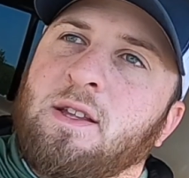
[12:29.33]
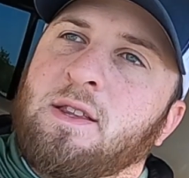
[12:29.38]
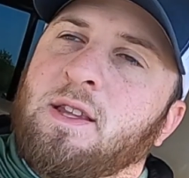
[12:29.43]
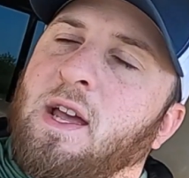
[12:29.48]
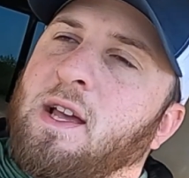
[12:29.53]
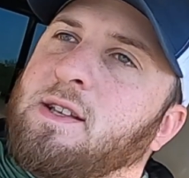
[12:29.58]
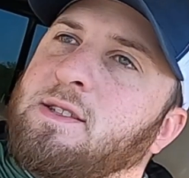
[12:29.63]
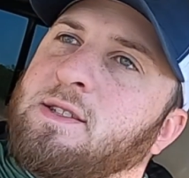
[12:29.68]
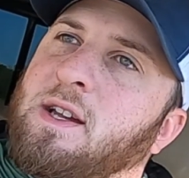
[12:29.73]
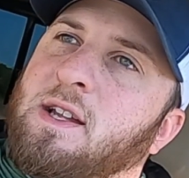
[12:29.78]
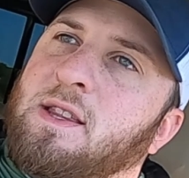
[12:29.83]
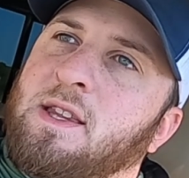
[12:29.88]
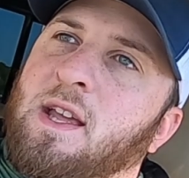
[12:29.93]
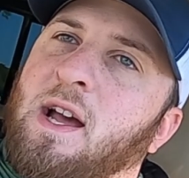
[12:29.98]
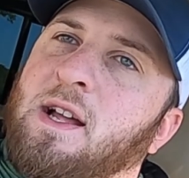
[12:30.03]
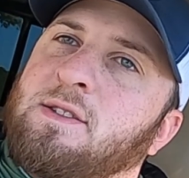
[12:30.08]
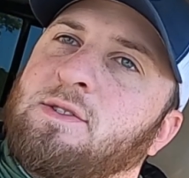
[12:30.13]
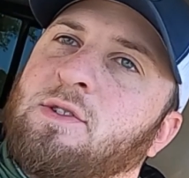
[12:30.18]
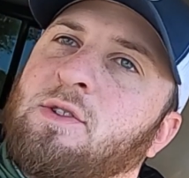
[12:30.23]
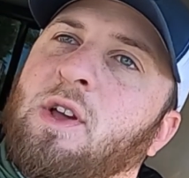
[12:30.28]
Things like
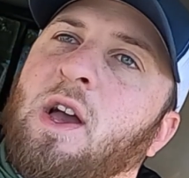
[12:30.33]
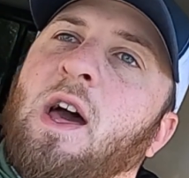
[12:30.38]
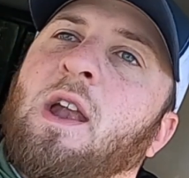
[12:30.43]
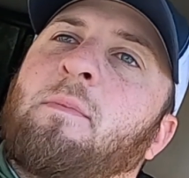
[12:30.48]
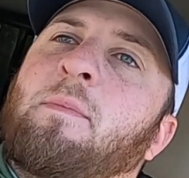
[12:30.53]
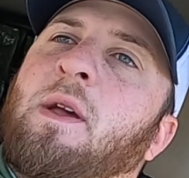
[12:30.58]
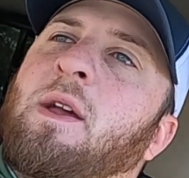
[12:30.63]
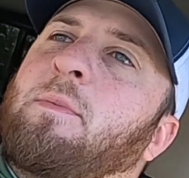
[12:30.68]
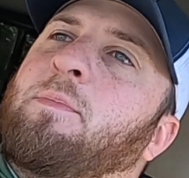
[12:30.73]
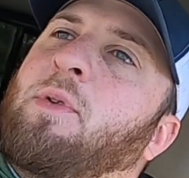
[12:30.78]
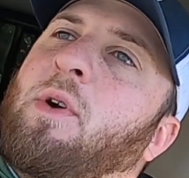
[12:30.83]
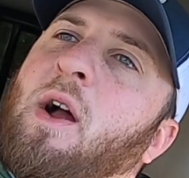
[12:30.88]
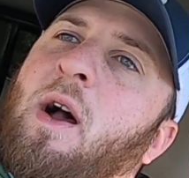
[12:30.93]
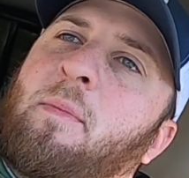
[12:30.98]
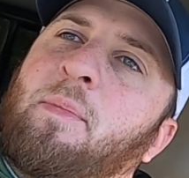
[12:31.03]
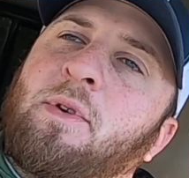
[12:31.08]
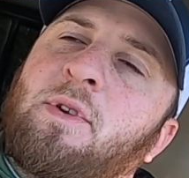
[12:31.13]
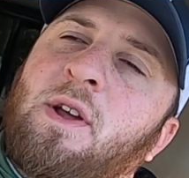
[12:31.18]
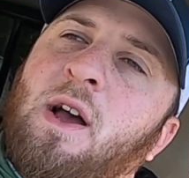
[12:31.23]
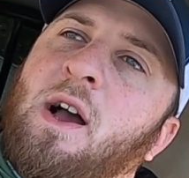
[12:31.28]
that. So you got to make
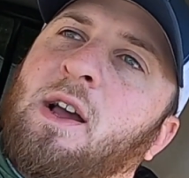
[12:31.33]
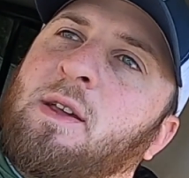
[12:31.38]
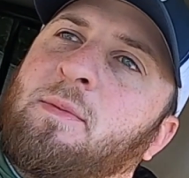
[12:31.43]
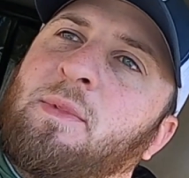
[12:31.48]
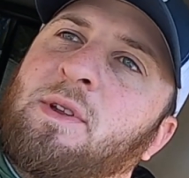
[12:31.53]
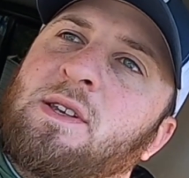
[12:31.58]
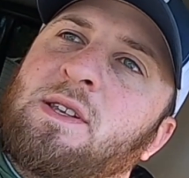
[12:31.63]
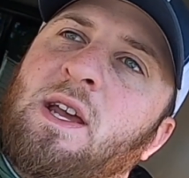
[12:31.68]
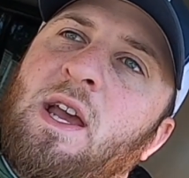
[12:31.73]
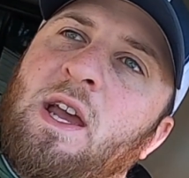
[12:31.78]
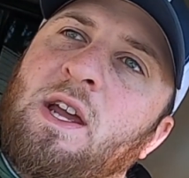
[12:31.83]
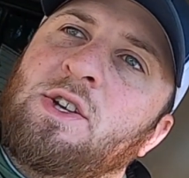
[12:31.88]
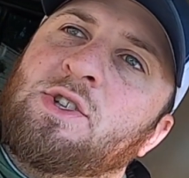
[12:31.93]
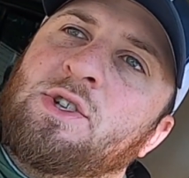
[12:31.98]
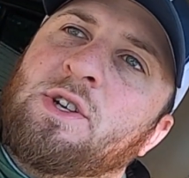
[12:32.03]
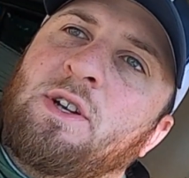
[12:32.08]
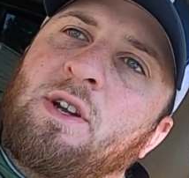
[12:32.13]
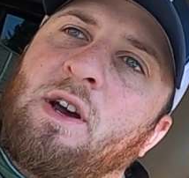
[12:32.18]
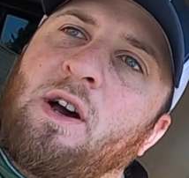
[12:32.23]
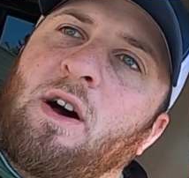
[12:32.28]
proper
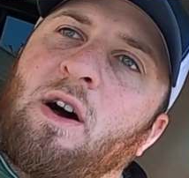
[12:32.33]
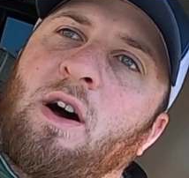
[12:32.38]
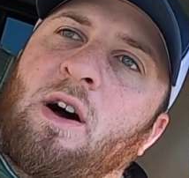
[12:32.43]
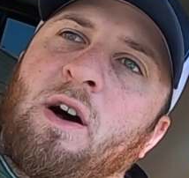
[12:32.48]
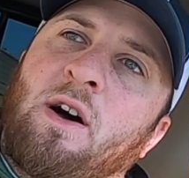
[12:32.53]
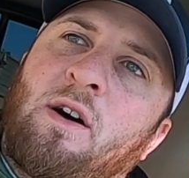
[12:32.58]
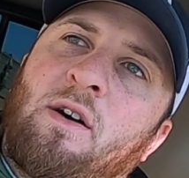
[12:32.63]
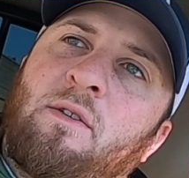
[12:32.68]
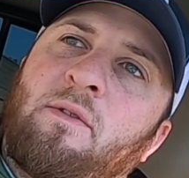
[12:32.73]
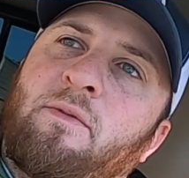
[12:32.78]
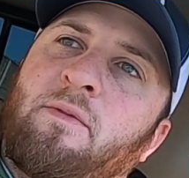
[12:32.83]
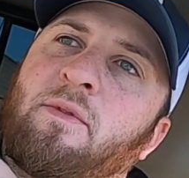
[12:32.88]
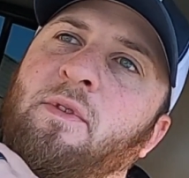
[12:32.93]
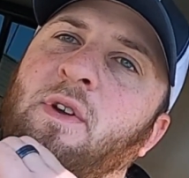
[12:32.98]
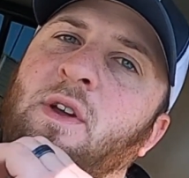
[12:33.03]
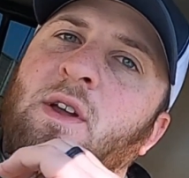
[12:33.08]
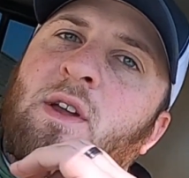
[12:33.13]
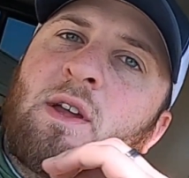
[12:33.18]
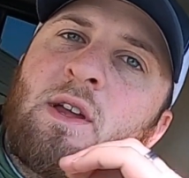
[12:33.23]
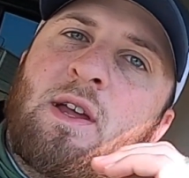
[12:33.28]
documentation of
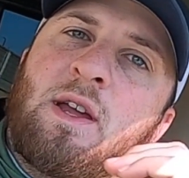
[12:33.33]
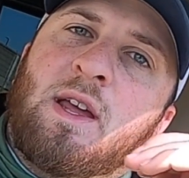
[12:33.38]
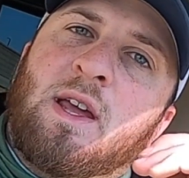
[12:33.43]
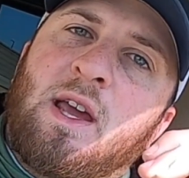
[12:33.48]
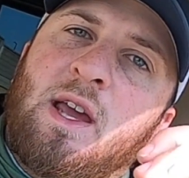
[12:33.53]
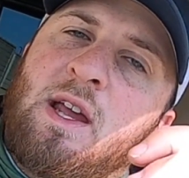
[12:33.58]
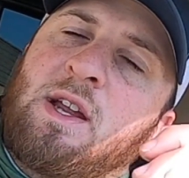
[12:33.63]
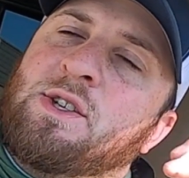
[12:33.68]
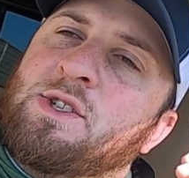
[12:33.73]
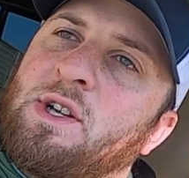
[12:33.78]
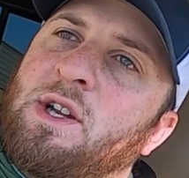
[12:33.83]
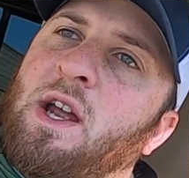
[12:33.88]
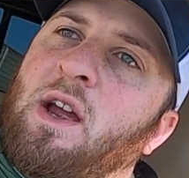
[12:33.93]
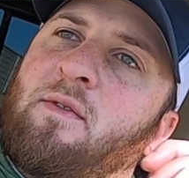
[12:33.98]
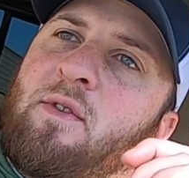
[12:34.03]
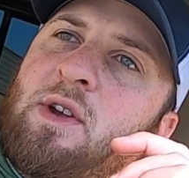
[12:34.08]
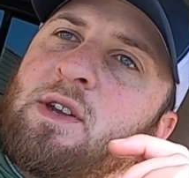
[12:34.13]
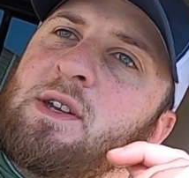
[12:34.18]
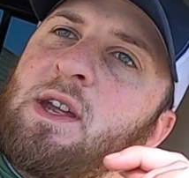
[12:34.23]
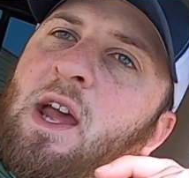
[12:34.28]
each and
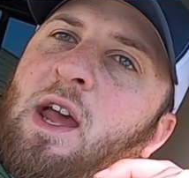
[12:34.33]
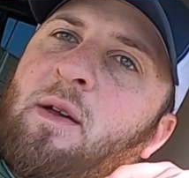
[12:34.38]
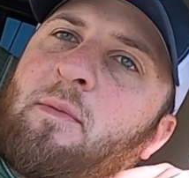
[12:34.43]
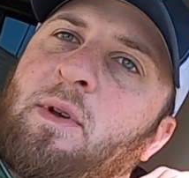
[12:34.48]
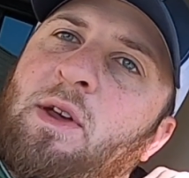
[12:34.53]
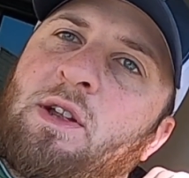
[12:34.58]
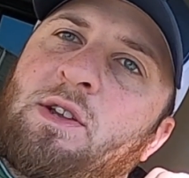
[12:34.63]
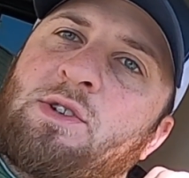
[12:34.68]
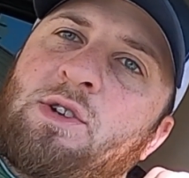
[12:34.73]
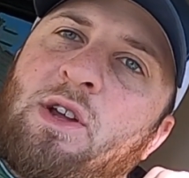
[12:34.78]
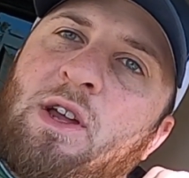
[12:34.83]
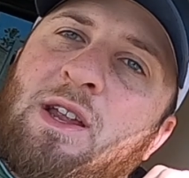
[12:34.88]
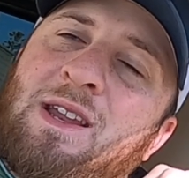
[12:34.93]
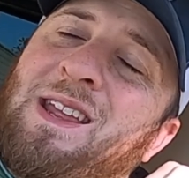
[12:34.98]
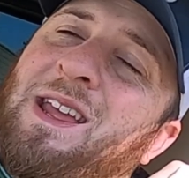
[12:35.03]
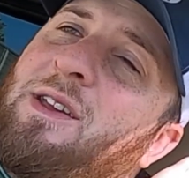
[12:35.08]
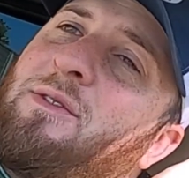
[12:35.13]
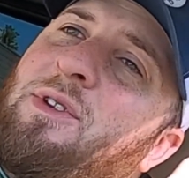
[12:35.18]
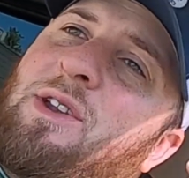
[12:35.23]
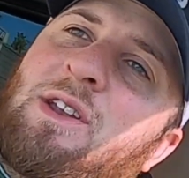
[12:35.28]
every damage.
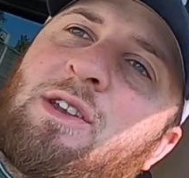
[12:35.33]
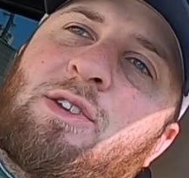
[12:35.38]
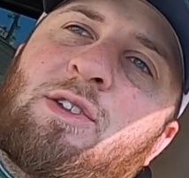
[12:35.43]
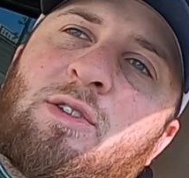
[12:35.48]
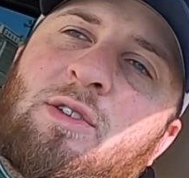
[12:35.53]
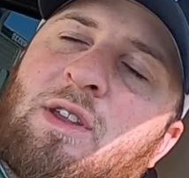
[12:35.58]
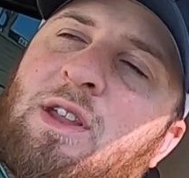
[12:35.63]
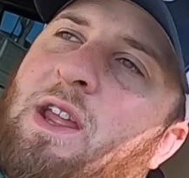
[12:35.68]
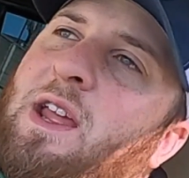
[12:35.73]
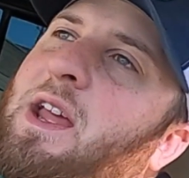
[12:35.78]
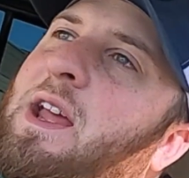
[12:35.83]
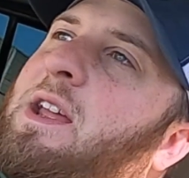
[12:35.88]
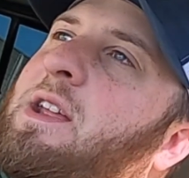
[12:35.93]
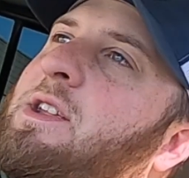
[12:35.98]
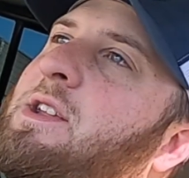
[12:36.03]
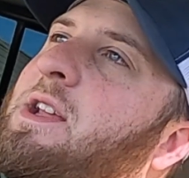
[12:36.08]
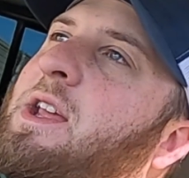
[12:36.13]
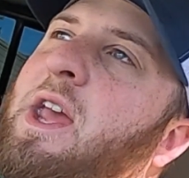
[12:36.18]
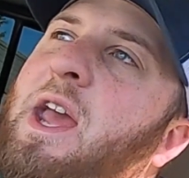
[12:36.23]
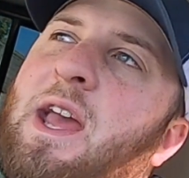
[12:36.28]
Even
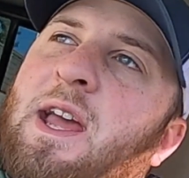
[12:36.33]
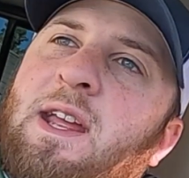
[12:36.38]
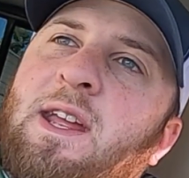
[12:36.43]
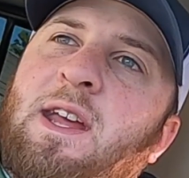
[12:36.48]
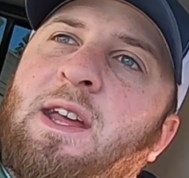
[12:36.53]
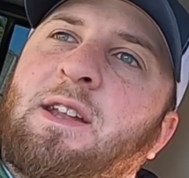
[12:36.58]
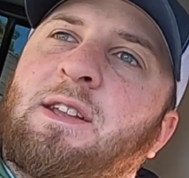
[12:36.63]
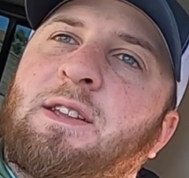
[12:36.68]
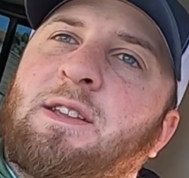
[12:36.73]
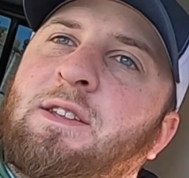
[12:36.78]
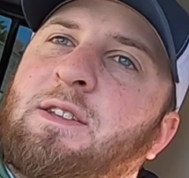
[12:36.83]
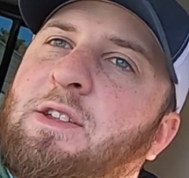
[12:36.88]
you can't get